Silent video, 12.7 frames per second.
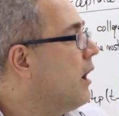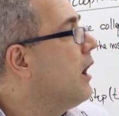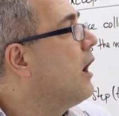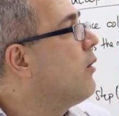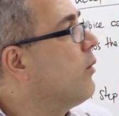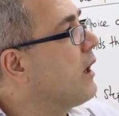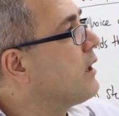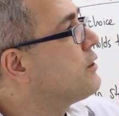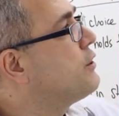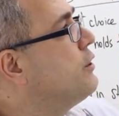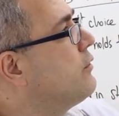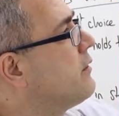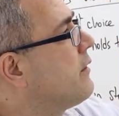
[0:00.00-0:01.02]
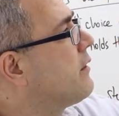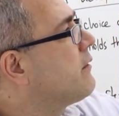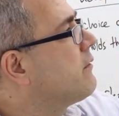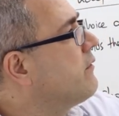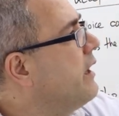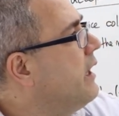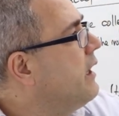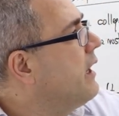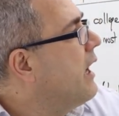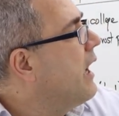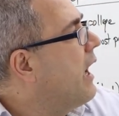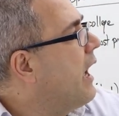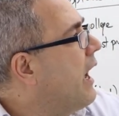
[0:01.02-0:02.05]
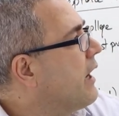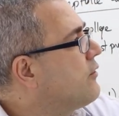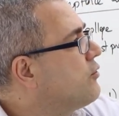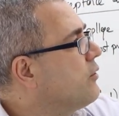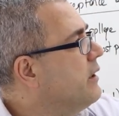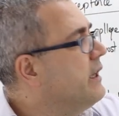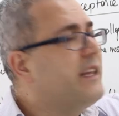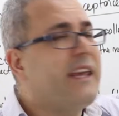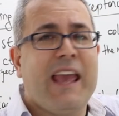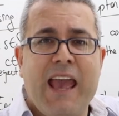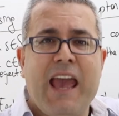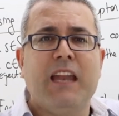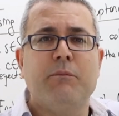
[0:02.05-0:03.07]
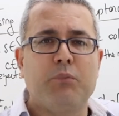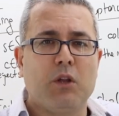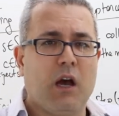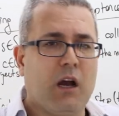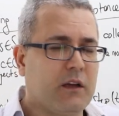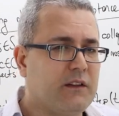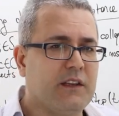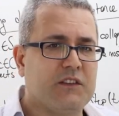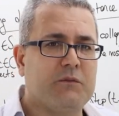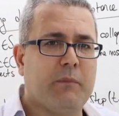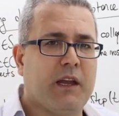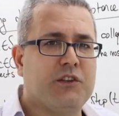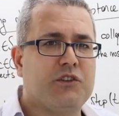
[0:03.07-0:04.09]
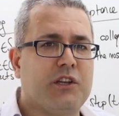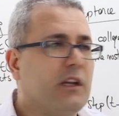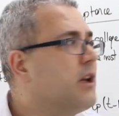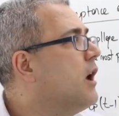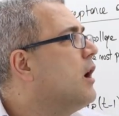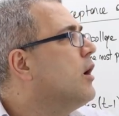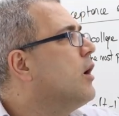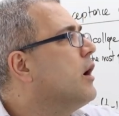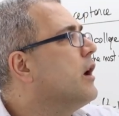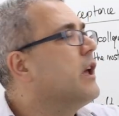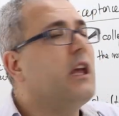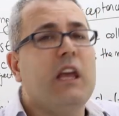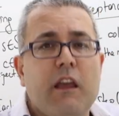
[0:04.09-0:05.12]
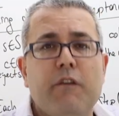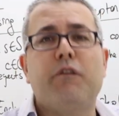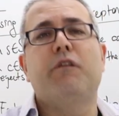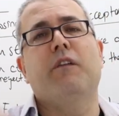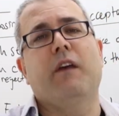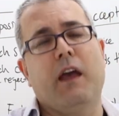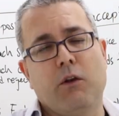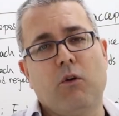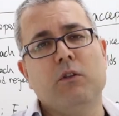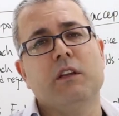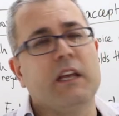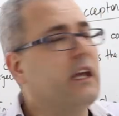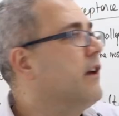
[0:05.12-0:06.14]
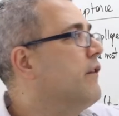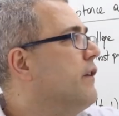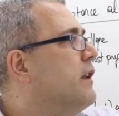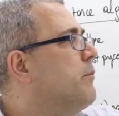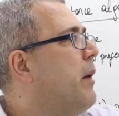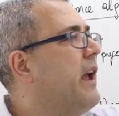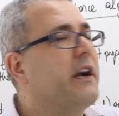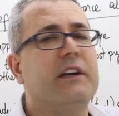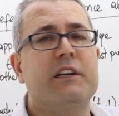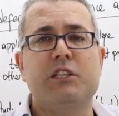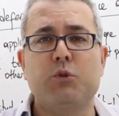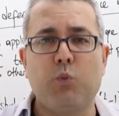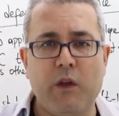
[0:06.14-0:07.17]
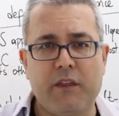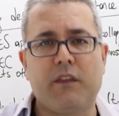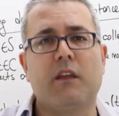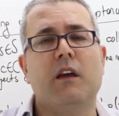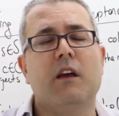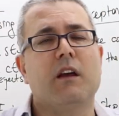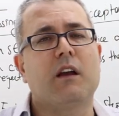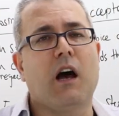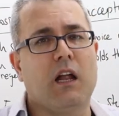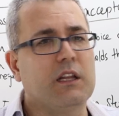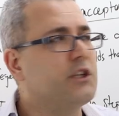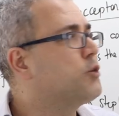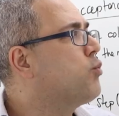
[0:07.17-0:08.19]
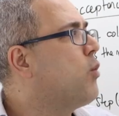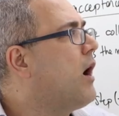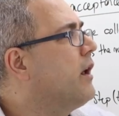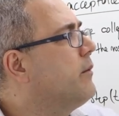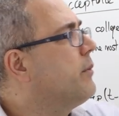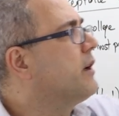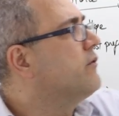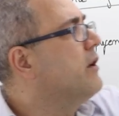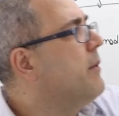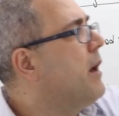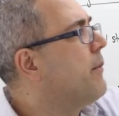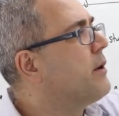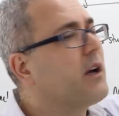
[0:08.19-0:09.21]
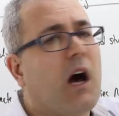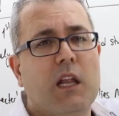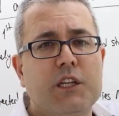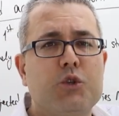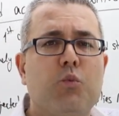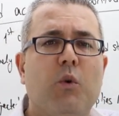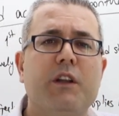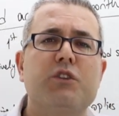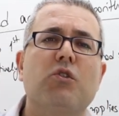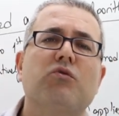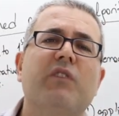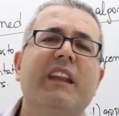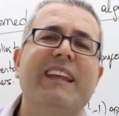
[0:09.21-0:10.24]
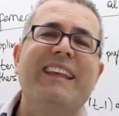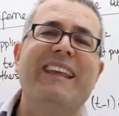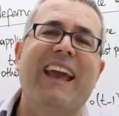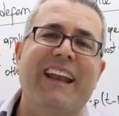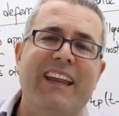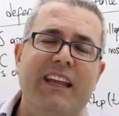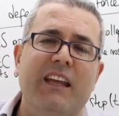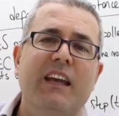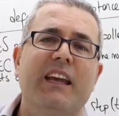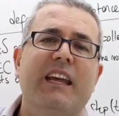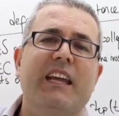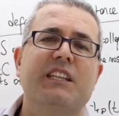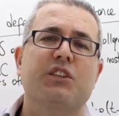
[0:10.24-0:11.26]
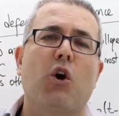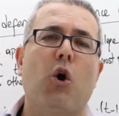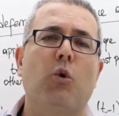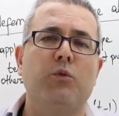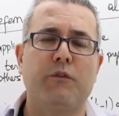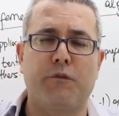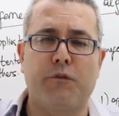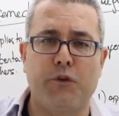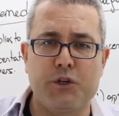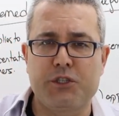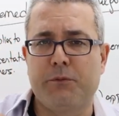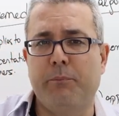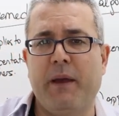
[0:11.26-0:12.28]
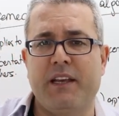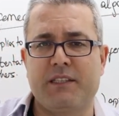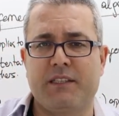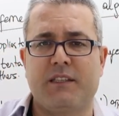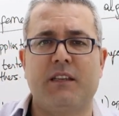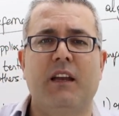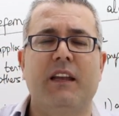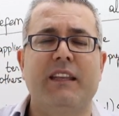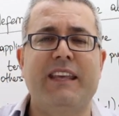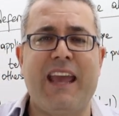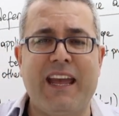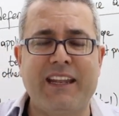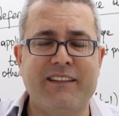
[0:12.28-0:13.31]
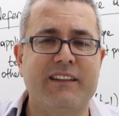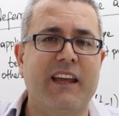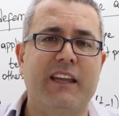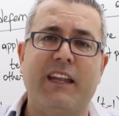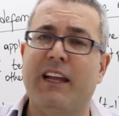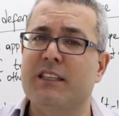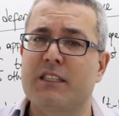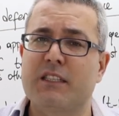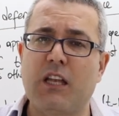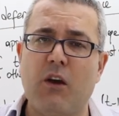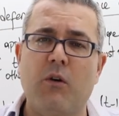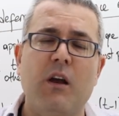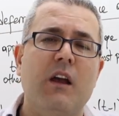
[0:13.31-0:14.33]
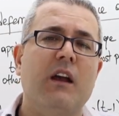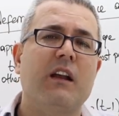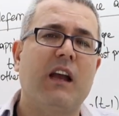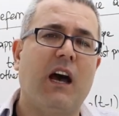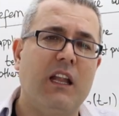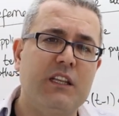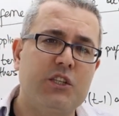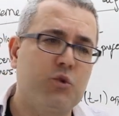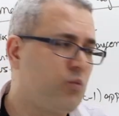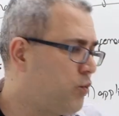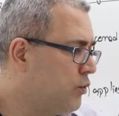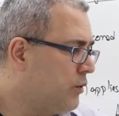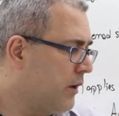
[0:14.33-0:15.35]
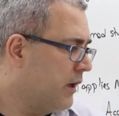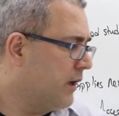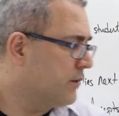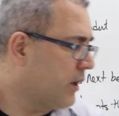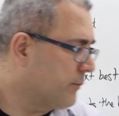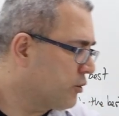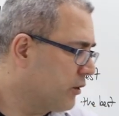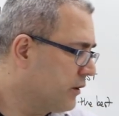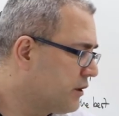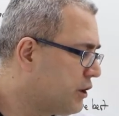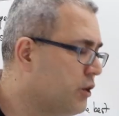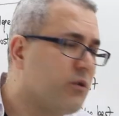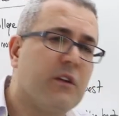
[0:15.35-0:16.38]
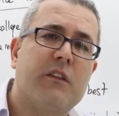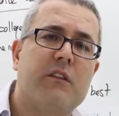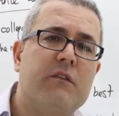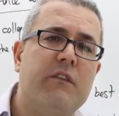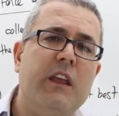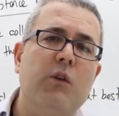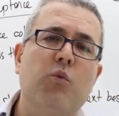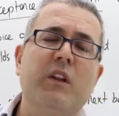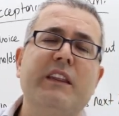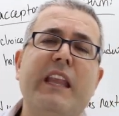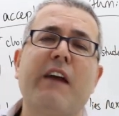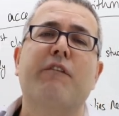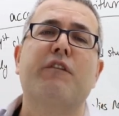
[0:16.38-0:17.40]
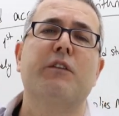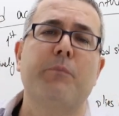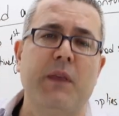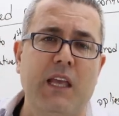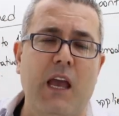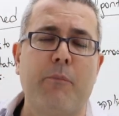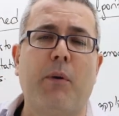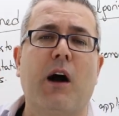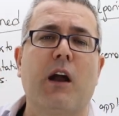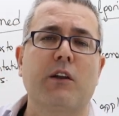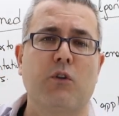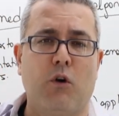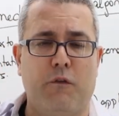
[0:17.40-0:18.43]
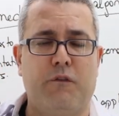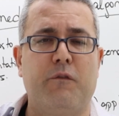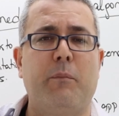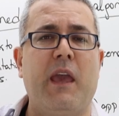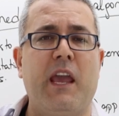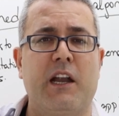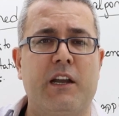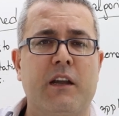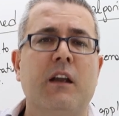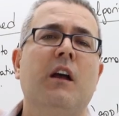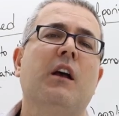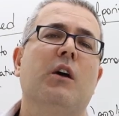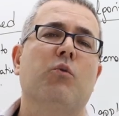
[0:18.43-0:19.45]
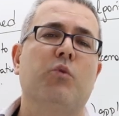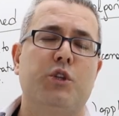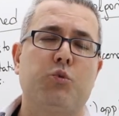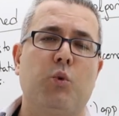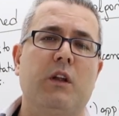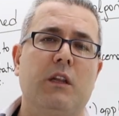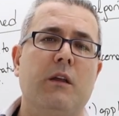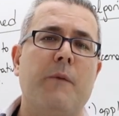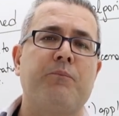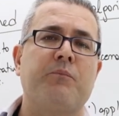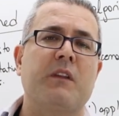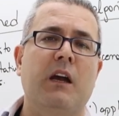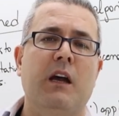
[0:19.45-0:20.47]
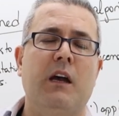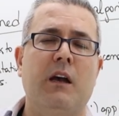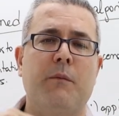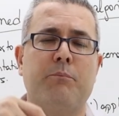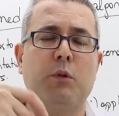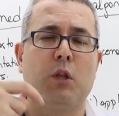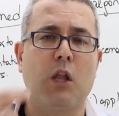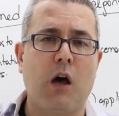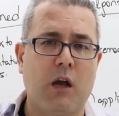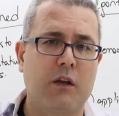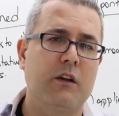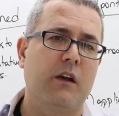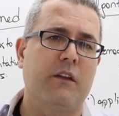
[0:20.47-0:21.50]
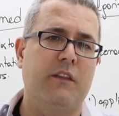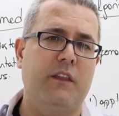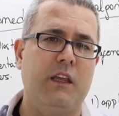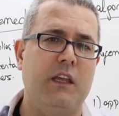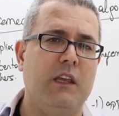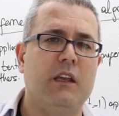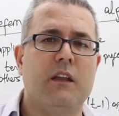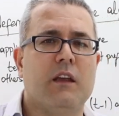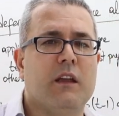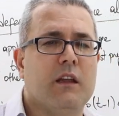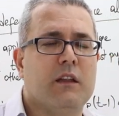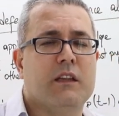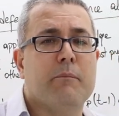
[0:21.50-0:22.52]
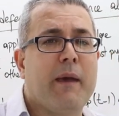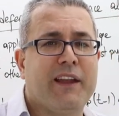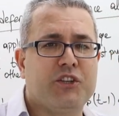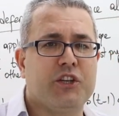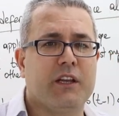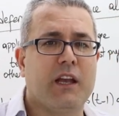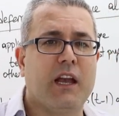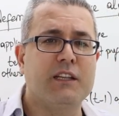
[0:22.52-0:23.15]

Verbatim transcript: Uh, well, student three actually can block this matching if and only if it pairs with college one, but remember college one is already getting its own first best candidate. And so college, uh, I'm sorry, student three will never be a part of pair, which will uh, block the, uh, the matching.